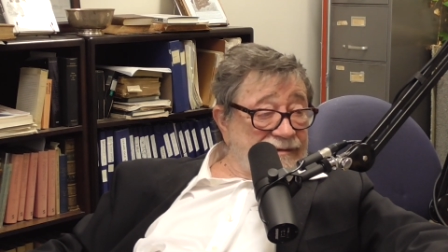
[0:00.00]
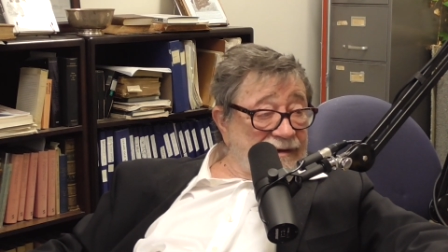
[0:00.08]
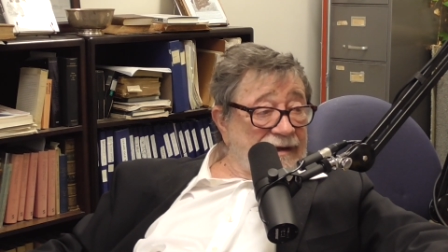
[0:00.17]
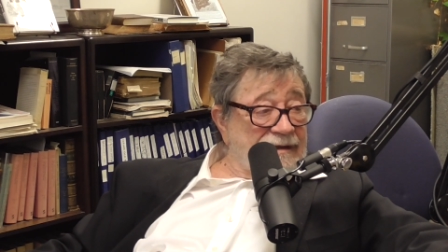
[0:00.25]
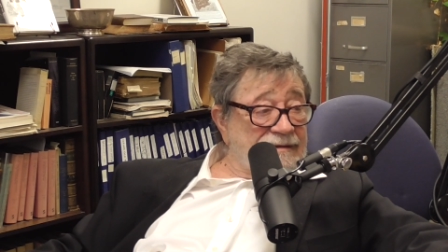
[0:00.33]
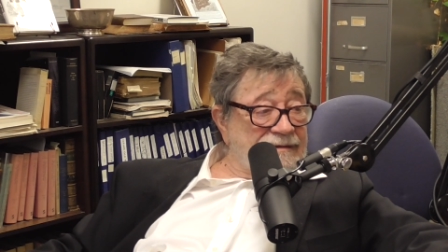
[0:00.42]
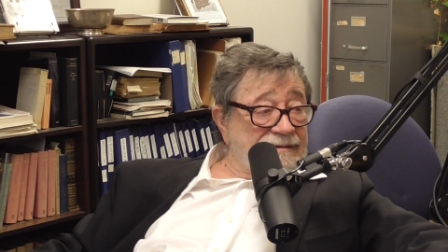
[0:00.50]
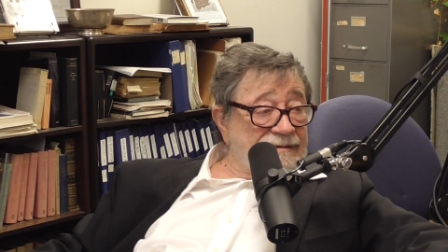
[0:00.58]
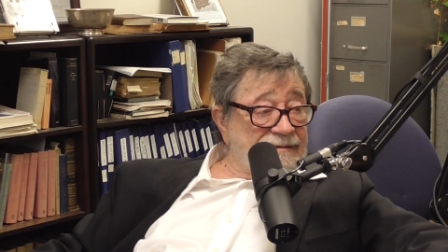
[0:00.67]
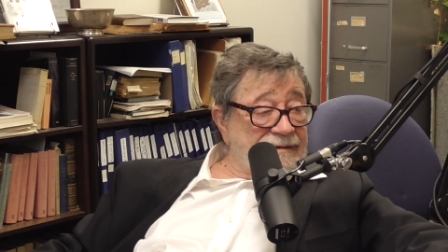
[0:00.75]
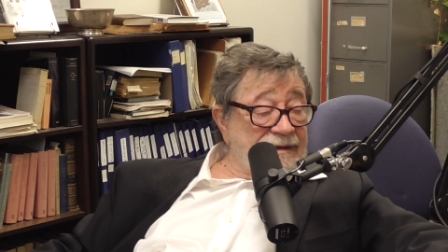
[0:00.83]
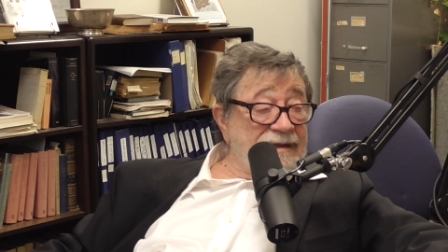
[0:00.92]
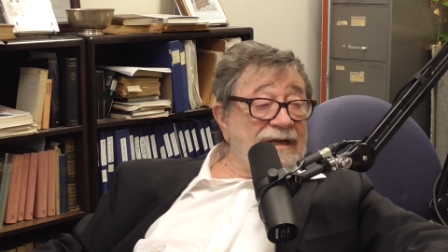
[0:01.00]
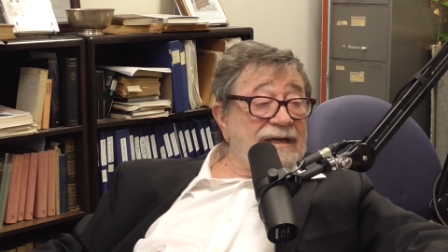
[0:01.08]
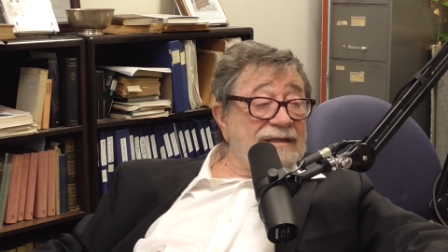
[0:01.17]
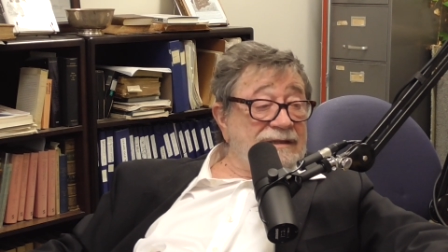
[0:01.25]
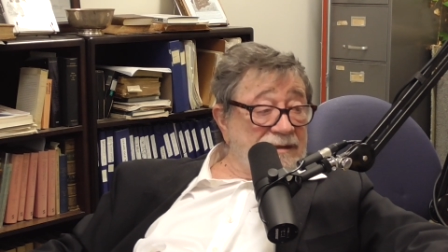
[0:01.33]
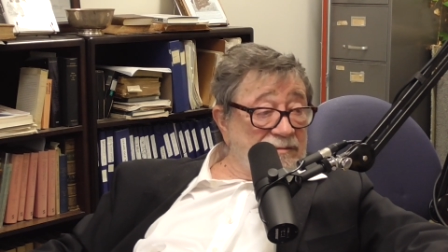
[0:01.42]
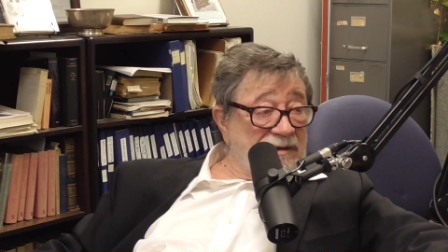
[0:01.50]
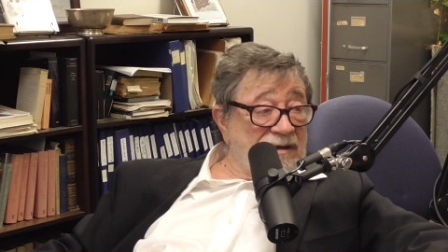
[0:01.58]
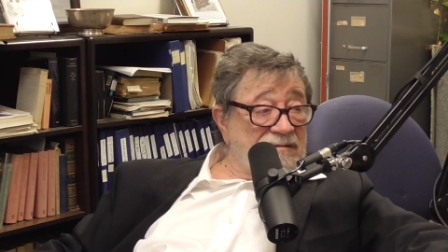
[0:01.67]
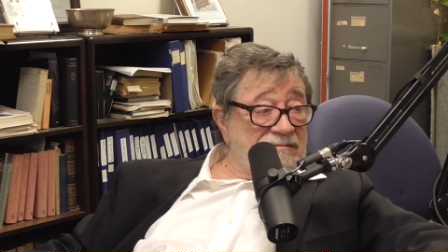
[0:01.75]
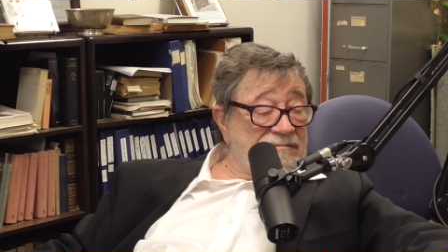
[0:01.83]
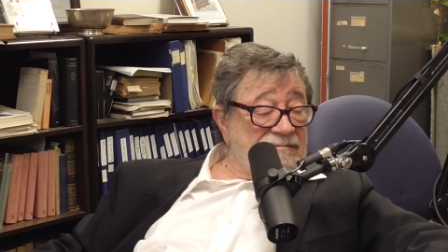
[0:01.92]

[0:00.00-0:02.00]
science, in academia.